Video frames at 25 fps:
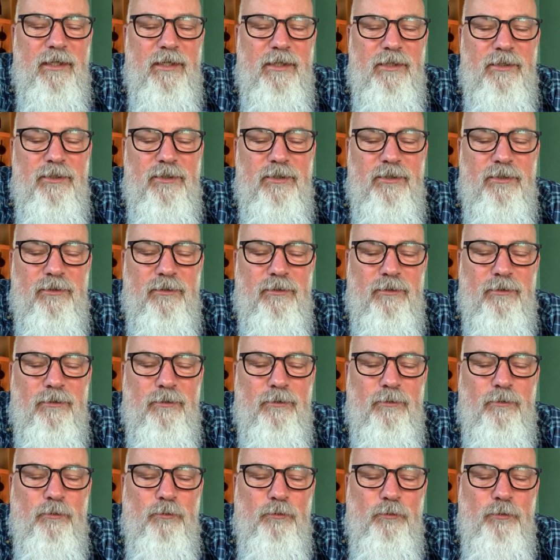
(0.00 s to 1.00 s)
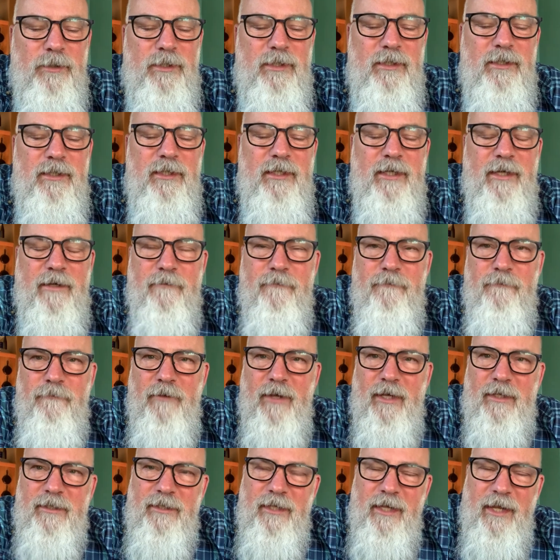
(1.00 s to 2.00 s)
to really
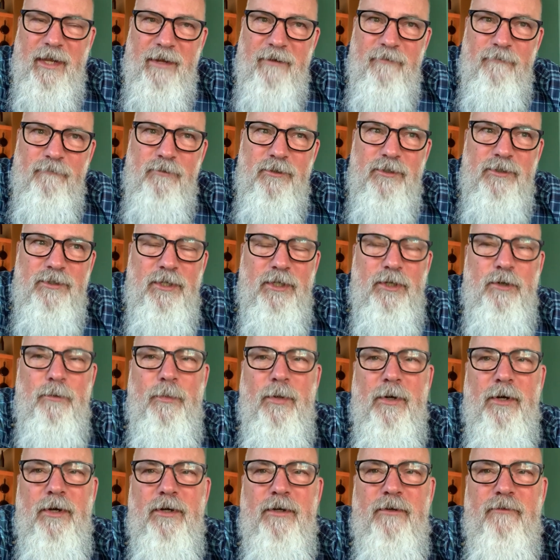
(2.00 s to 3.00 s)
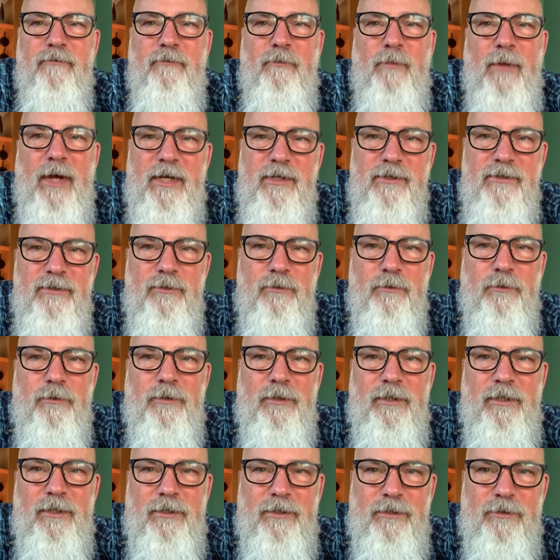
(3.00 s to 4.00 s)
affect every single part of my
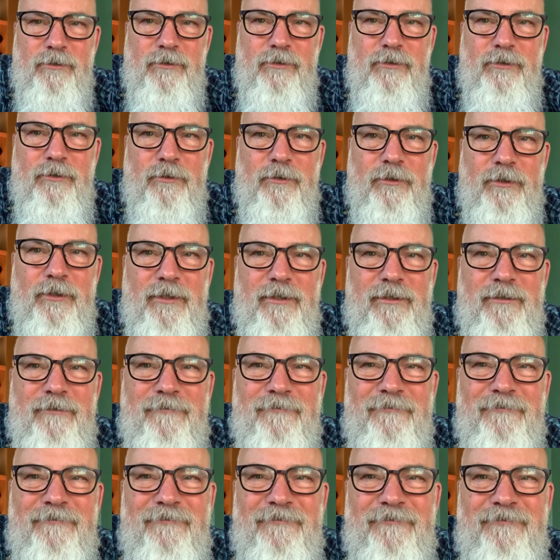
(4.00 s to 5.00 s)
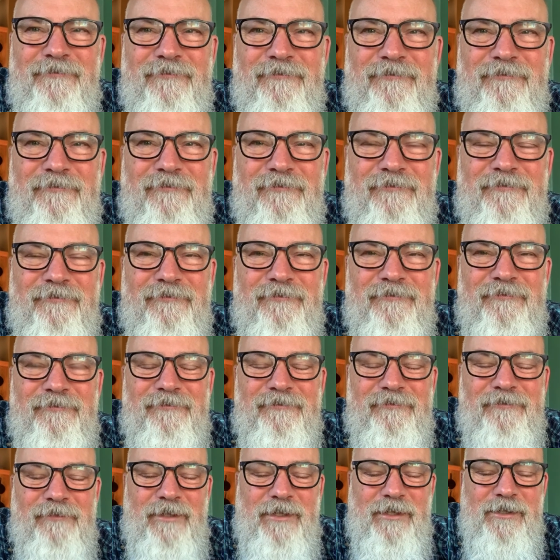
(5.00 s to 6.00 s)
story and your story.
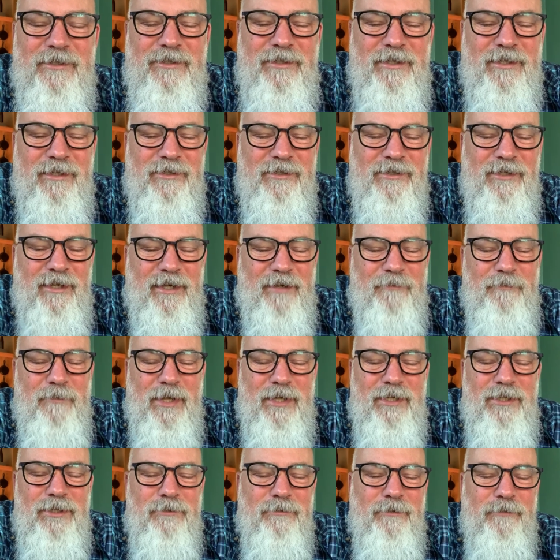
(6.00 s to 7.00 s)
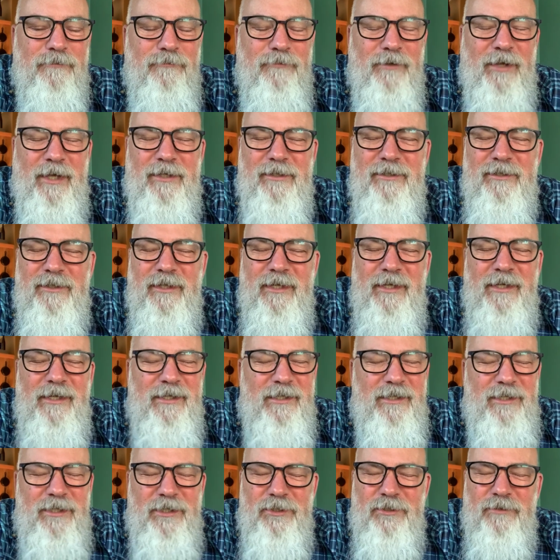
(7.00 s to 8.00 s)
It's like meant to affect
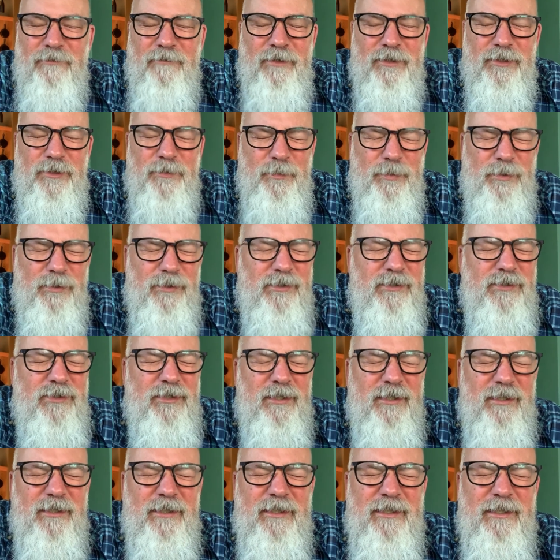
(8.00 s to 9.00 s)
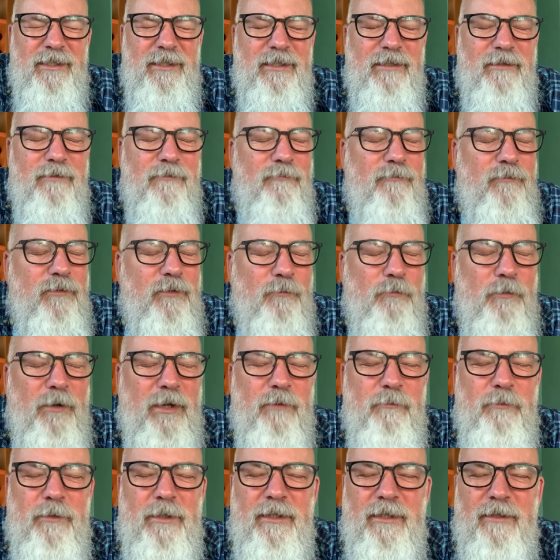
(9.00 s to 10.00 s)
each of us personally, the way
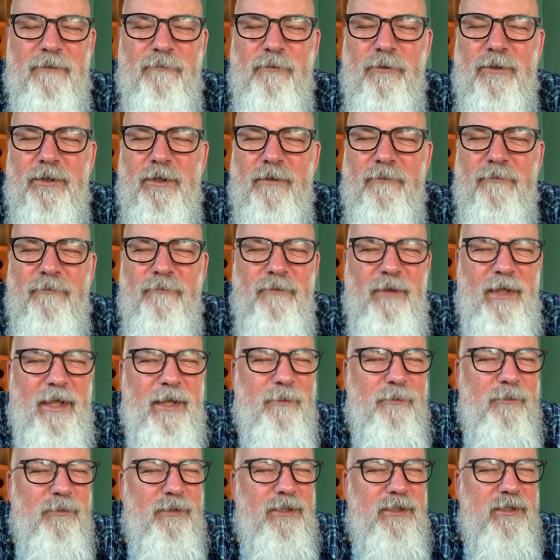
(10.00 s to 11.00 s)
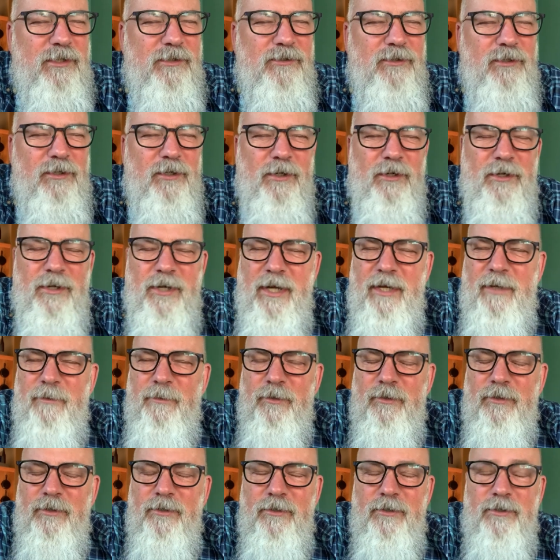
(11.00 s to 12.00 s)
we live with our families and our
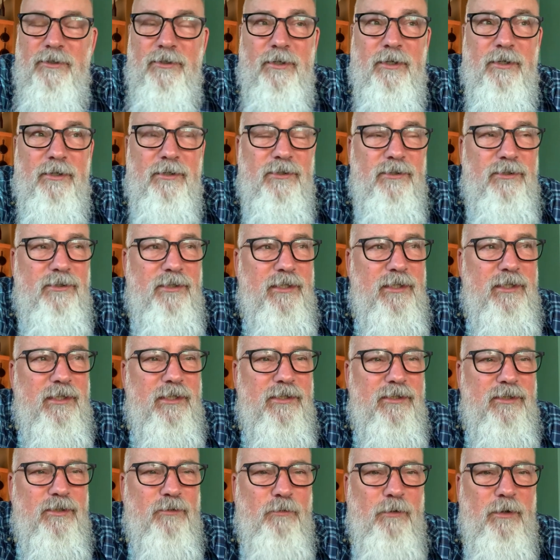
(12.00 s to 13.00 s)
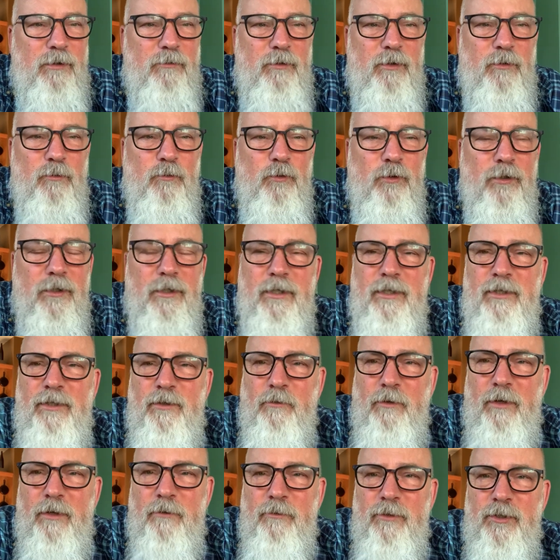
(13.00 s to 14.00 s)
neighborhoods and our cities, the way we work, the
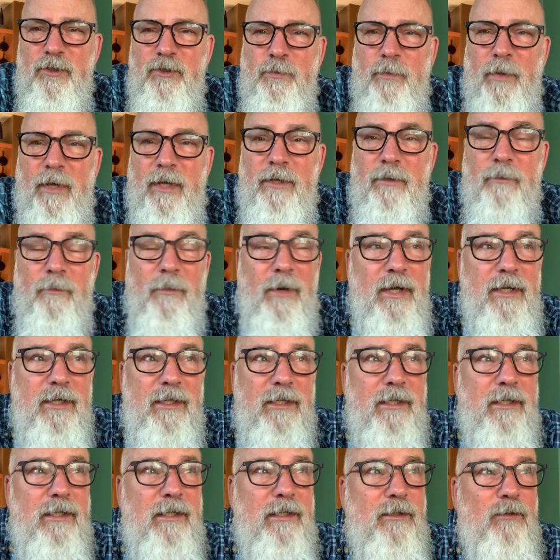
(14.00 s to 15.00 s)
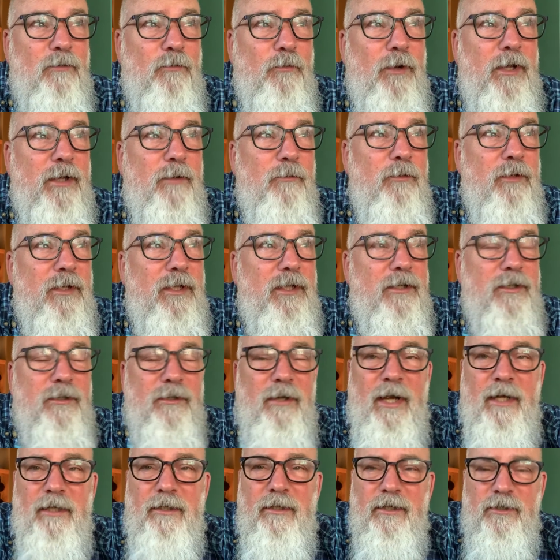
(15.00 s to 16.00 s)
way we spend money, the way we
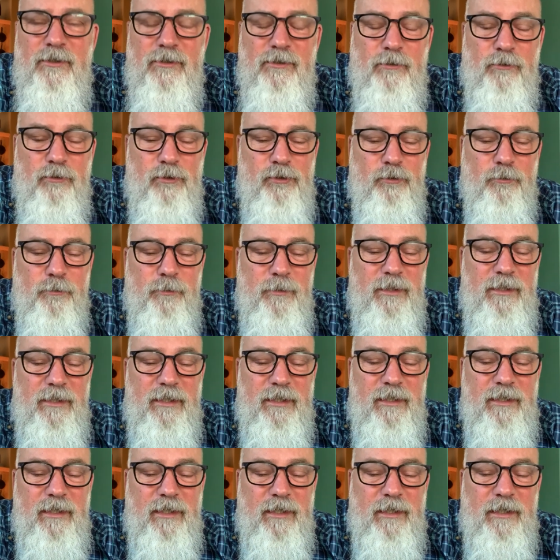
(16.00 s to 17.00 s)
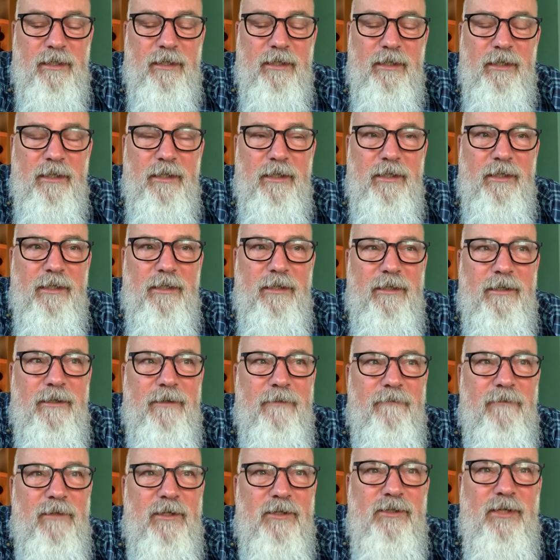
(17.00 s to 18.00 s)
interact on social media.
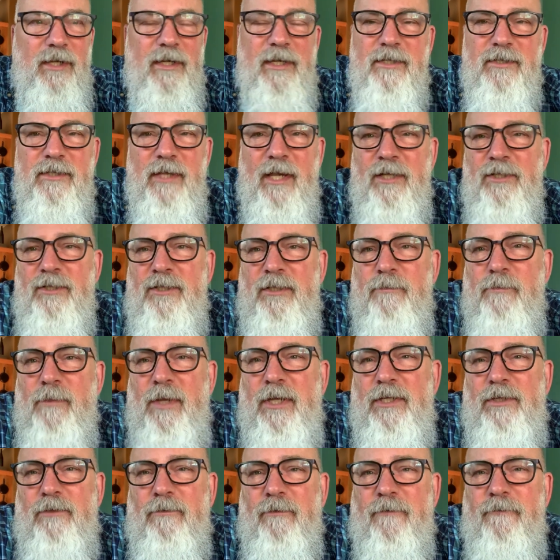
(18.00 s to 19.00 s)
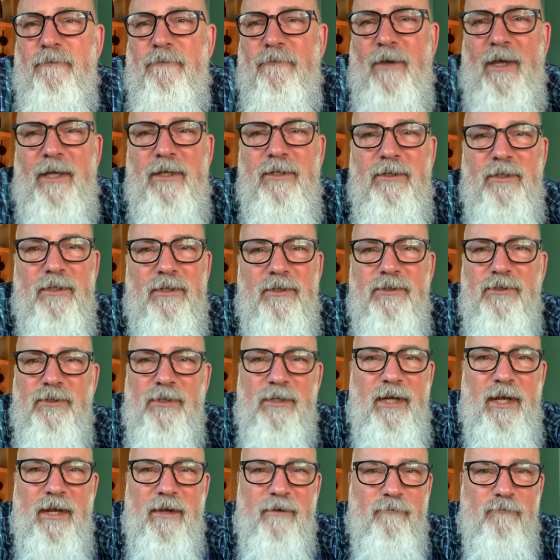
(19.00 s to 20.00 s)
It's actually meant to affect us
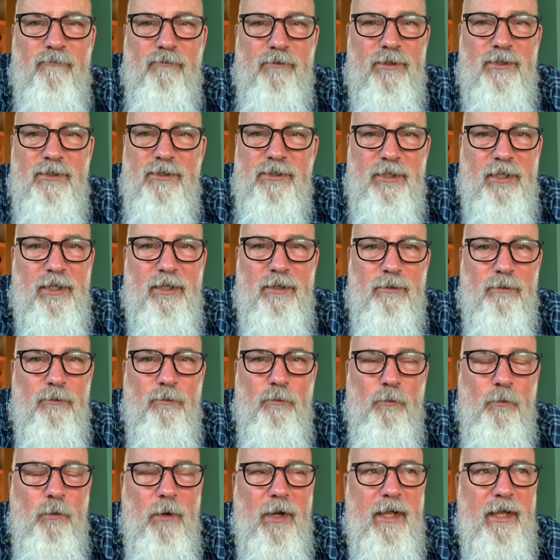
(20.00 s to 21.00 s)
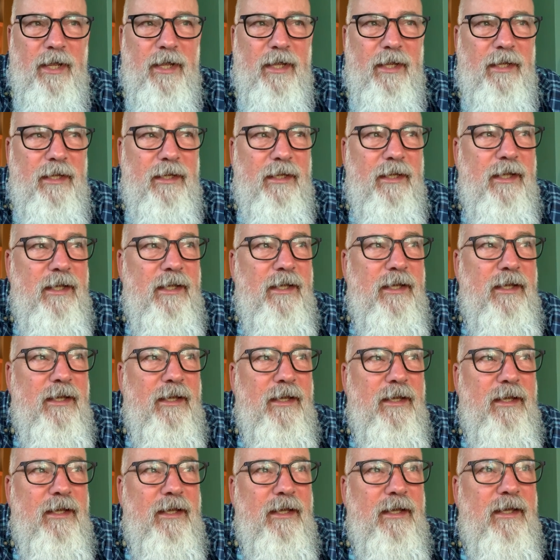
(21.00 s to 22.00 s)
in every single way
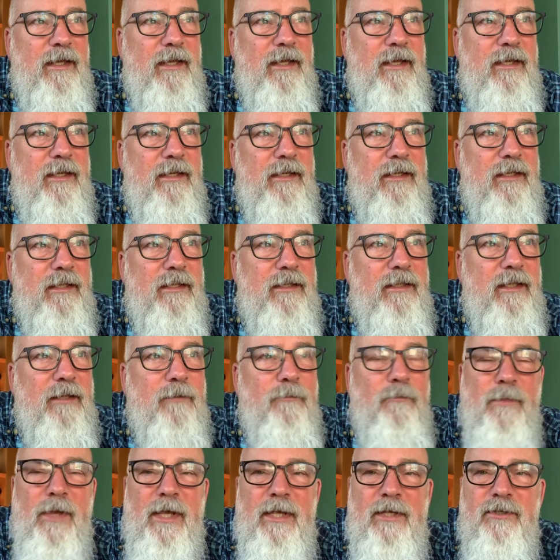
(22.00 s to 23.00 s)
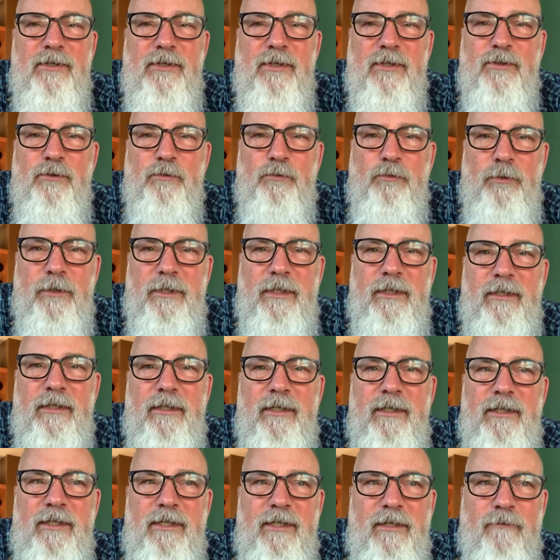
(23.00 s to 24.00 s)
that makes us
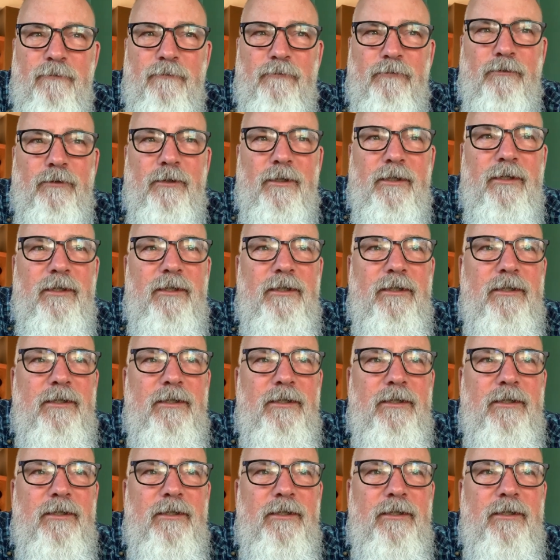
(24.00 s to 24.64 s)
really different